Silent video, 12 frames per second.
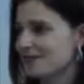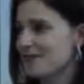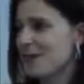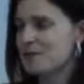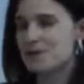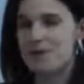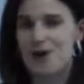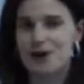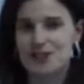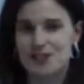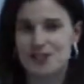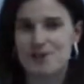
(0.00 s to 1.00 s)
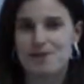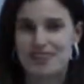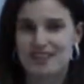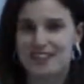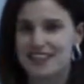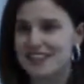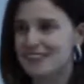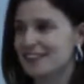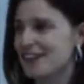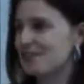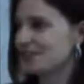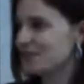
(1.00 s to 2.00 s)
developed a partnership with Elisse,
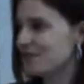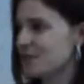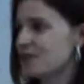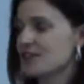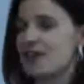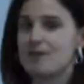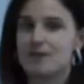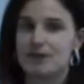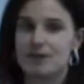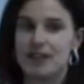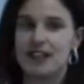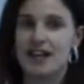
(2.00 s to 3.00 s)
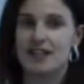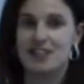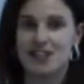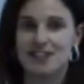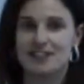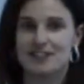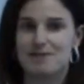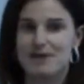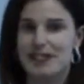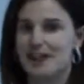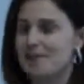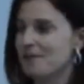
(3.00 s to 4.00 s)
and that was the first time we really had a chance to
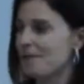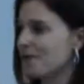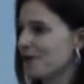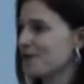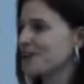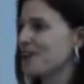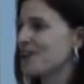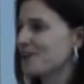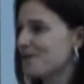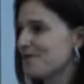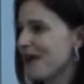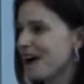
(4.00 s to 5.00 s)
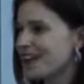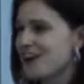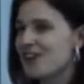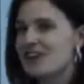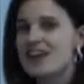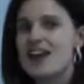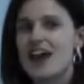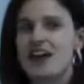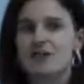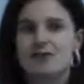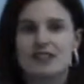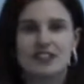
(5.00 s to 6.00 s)
meet. I remember outside on a patio
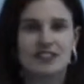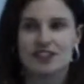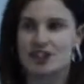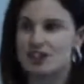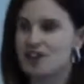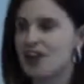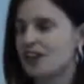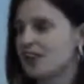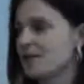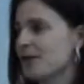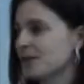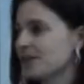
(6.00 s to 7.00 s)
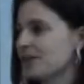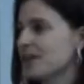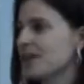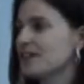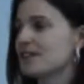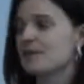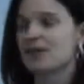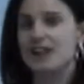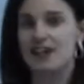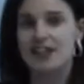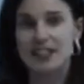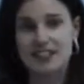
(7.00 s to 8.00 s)
and really start talking about some of the
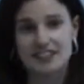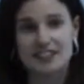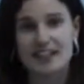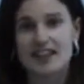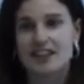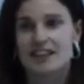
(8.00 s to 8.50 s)
similarities